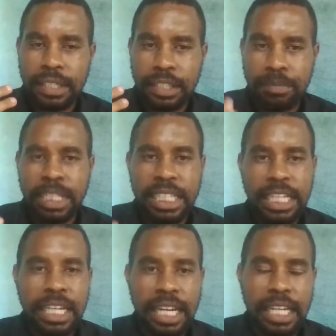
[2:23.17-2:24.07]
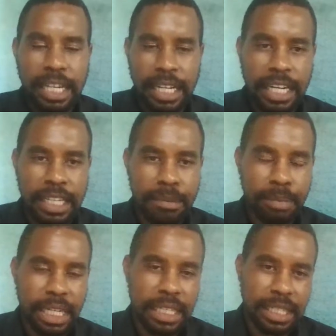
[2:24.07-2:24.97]
you may still get a grant,
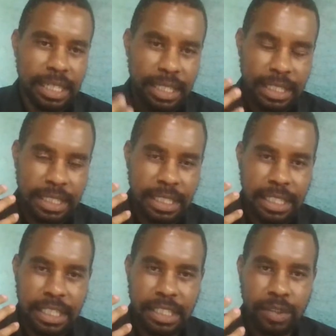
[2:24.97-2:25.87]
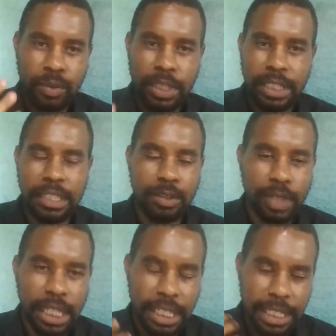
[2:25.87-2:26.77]
but you
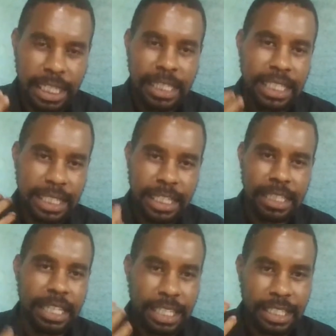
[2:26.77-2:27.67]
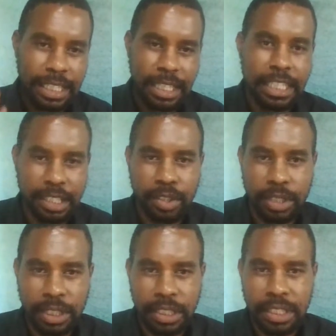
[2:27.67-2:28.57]
will get tighter
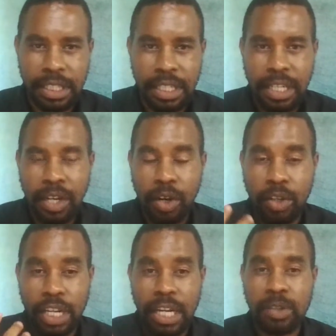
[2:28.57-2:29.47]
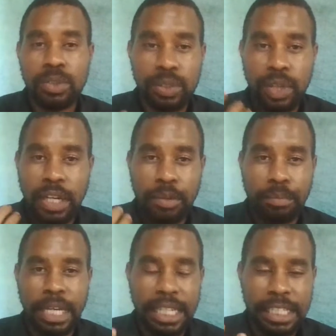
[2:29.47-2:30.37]
restrictions on how you are
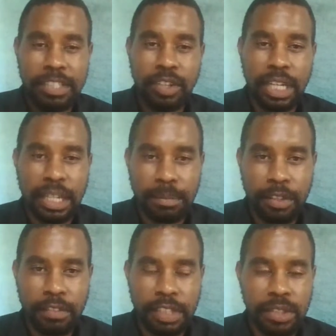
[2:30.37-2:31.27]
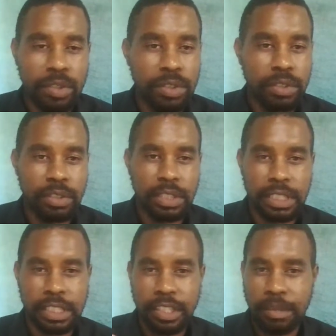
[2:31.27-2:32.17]
operating your nonprofit. So it
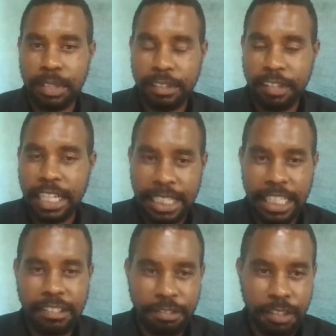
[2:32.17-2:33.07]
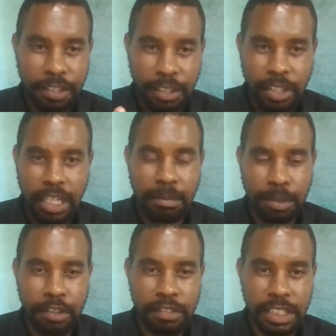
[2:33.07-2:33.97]
will be very tight for your
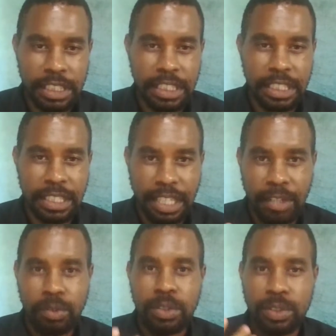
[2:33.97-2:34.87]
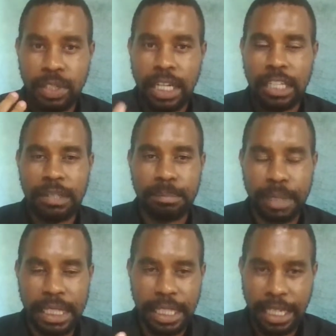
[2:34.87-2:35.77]
nonprofit in how you can
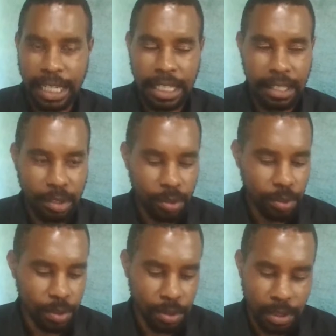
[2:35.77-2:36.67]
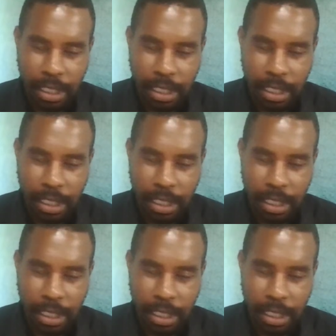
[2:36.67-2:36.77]
spend the grant. So